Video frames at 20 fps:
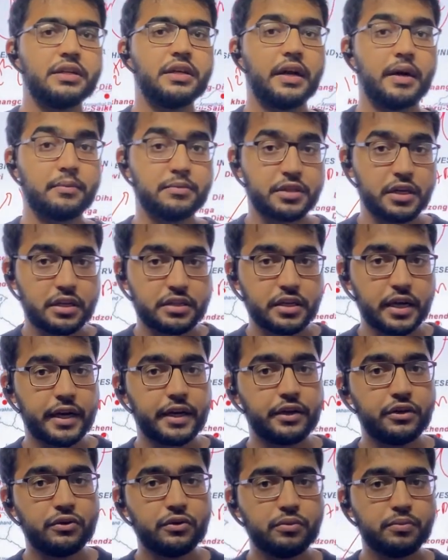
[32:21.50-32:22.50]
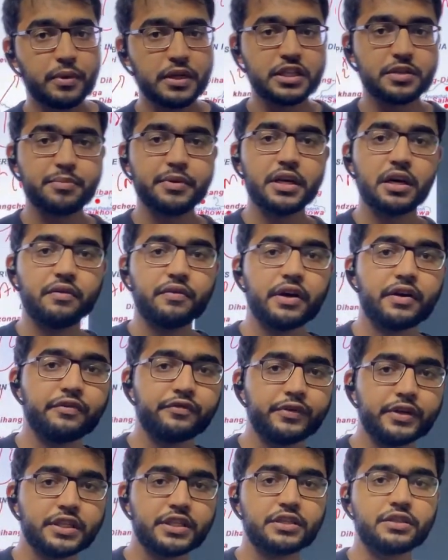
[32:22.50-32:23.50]
Ramsar site, you must be aware
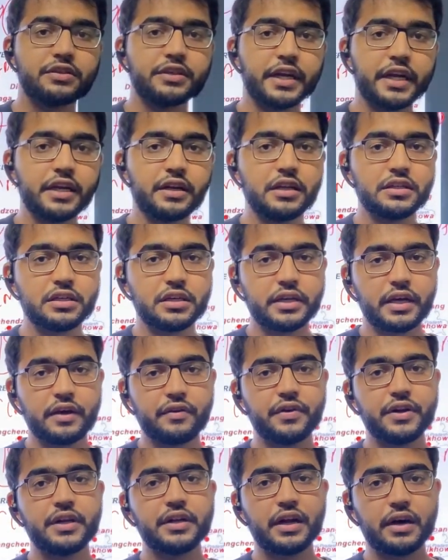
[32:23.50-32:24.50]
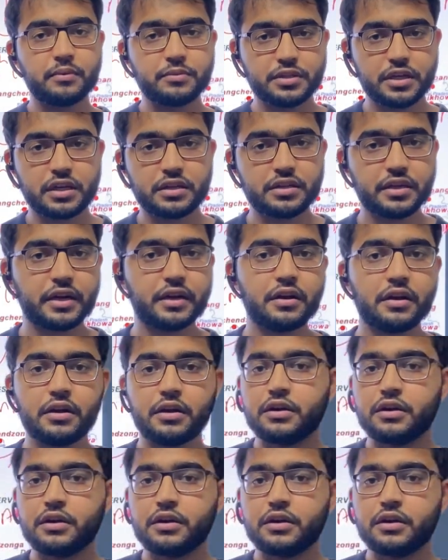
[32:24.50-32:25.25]
which state doesn't have any Ramsar site.